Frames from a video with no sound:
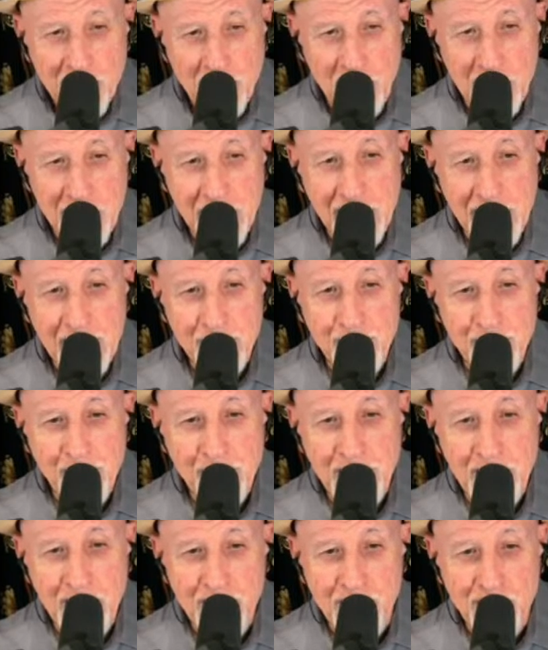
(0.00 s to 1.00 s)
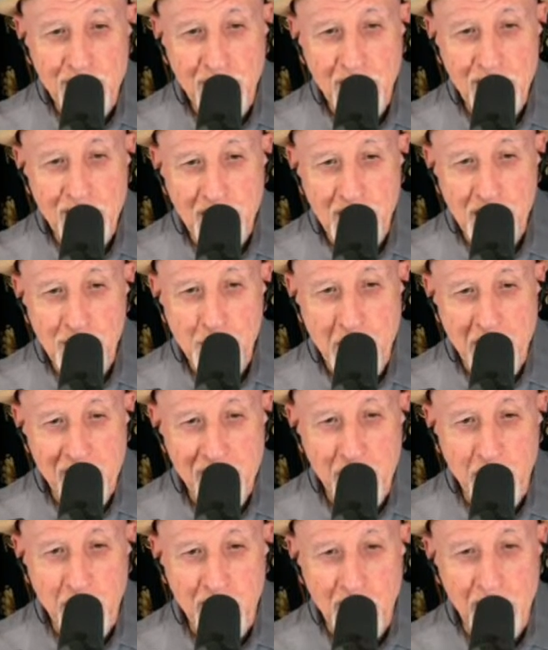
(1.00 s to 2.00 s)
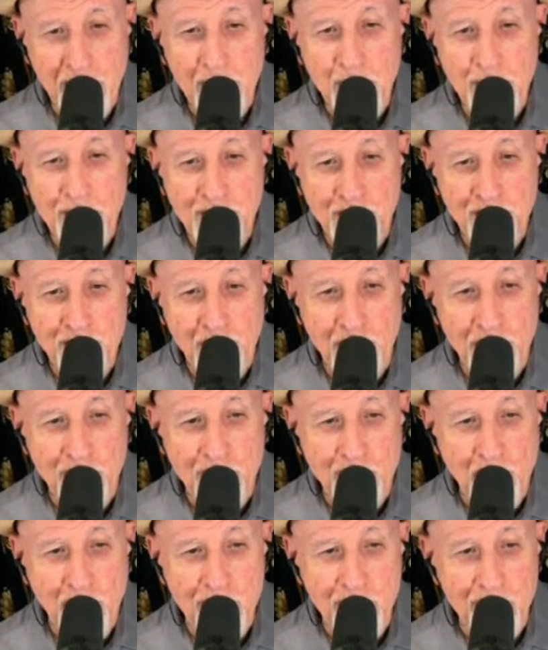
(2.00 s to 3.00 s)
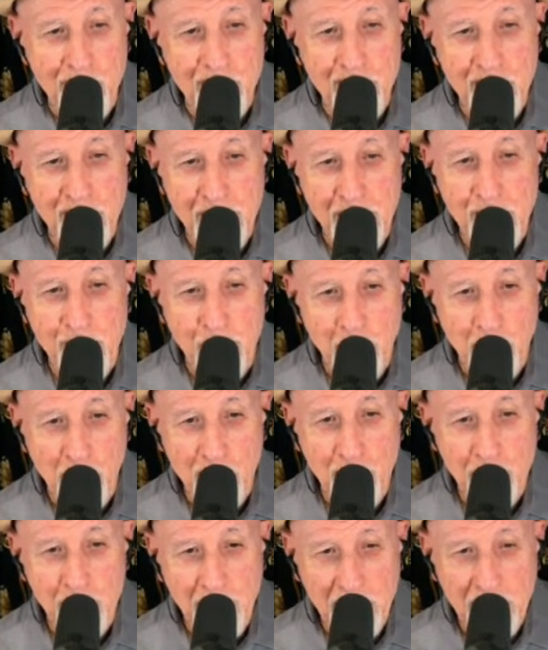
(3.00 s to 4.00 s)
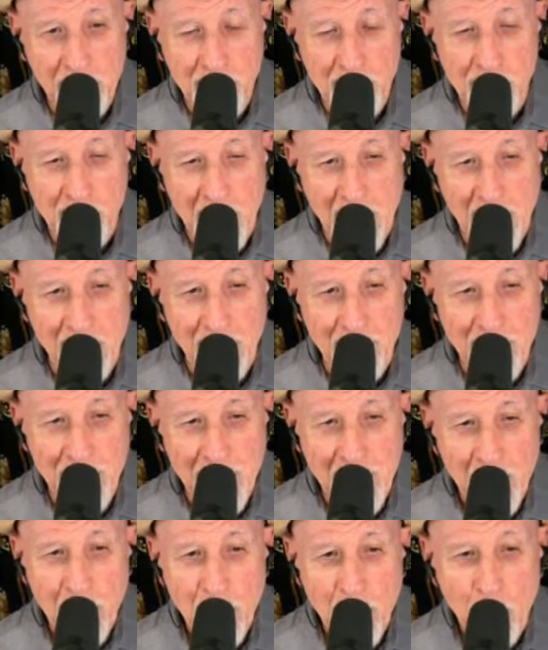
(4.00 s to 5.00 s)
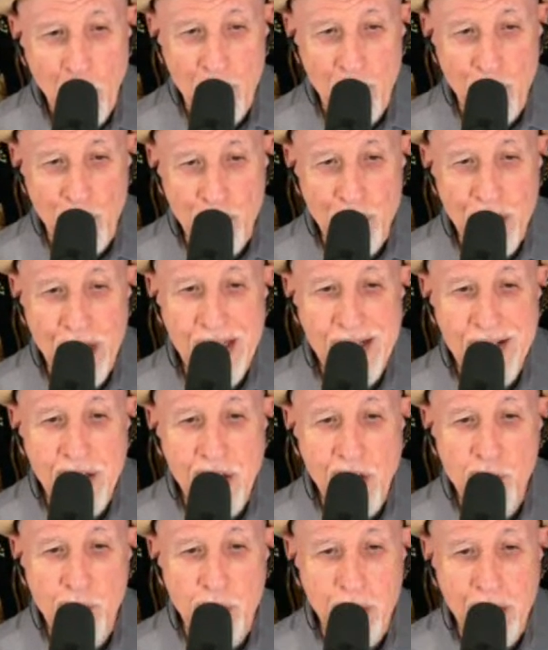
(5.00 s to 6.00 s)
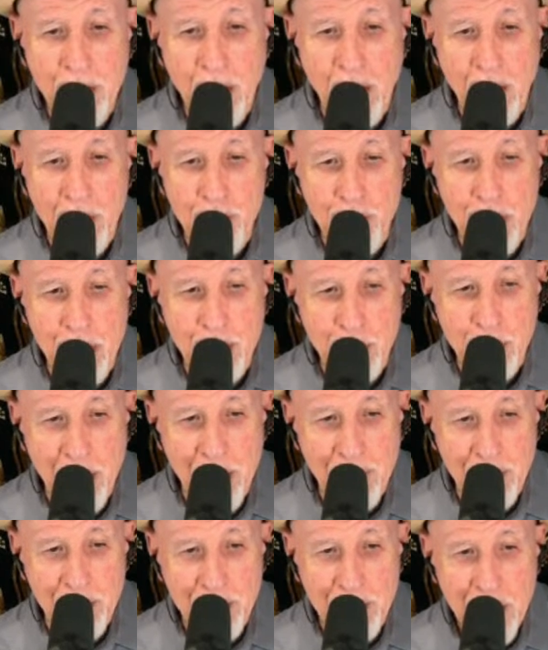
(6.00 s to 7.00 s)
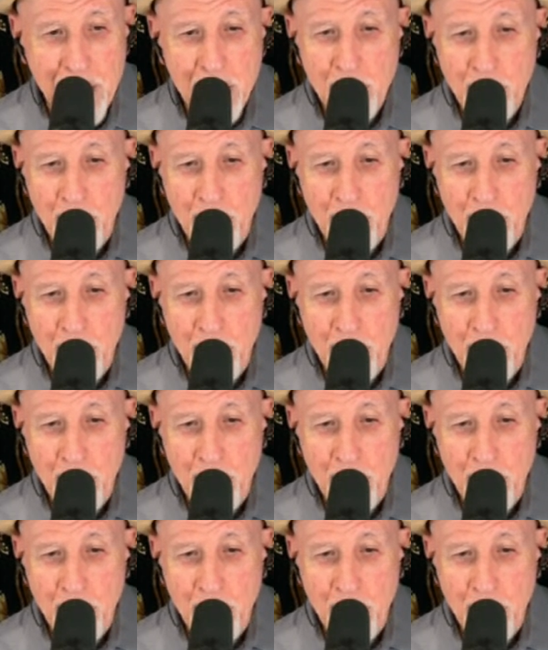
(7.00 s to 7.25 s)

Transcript: During the late 50s and 60s, Previn was a lyricist on songs intended for motion pictures, and with her then-husband, Andre Previn,